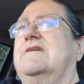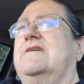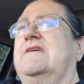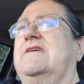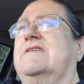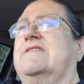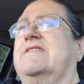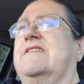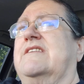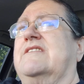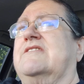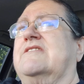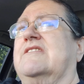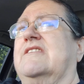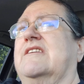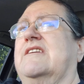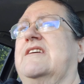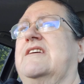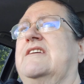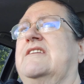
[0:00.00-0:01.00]

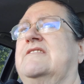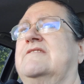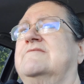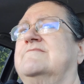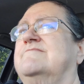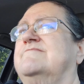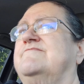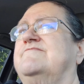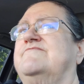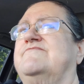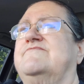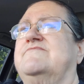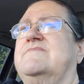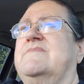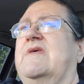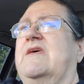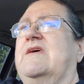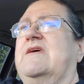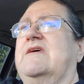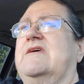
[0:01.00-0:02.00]
essentially,
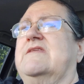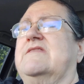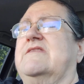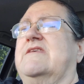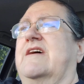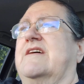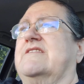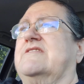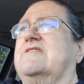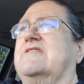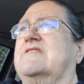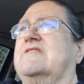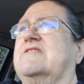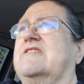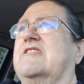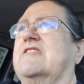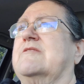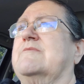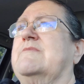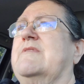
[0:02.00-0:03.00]
that just
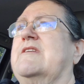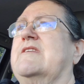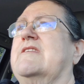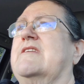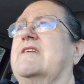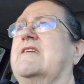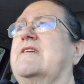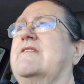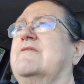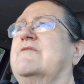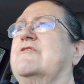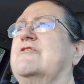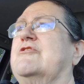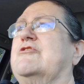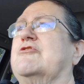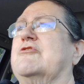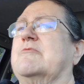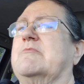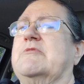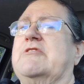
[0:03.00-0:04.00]
tells me that
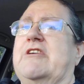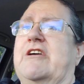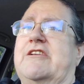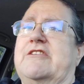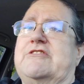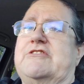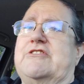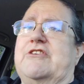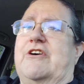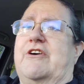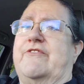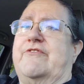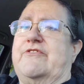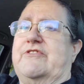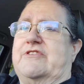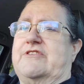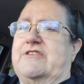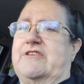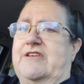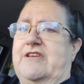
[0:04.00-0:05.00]
even the dermatology
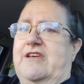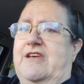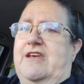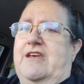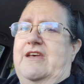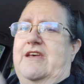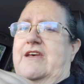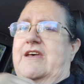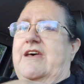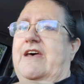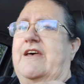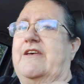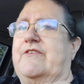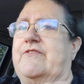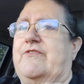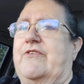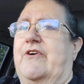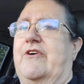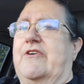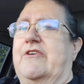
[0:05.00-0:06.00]
office has
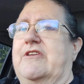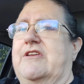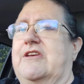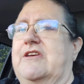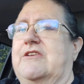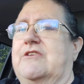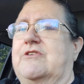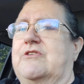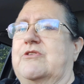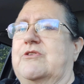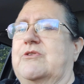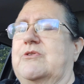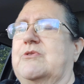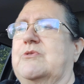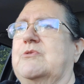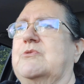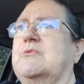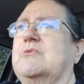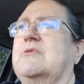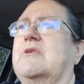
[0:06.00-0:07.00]
fallen
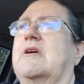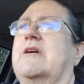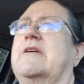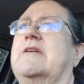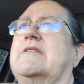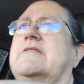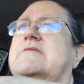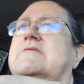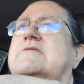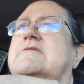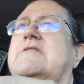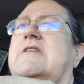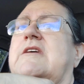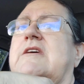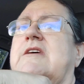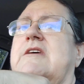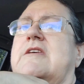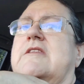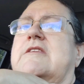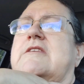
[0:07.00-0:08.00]
into
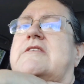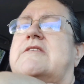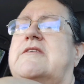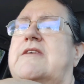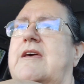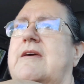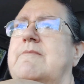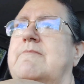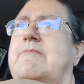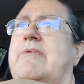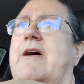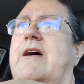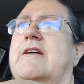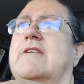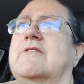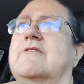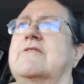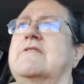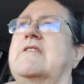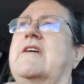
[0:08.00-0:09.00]
the same
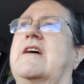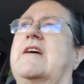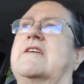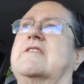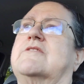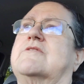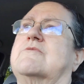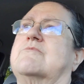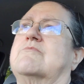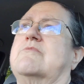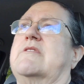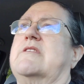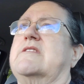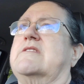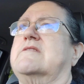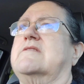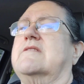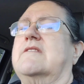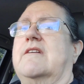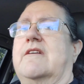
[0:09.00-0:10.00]
pattern as the
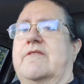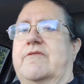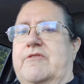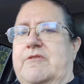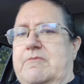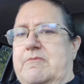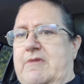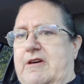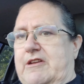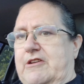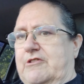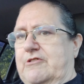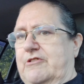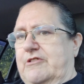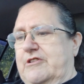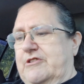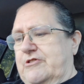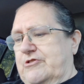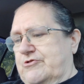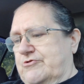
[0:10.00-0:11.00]
rest of the medical
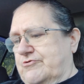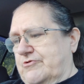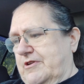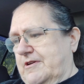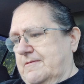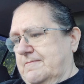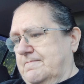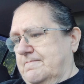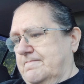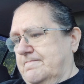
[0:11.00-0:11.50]
industry.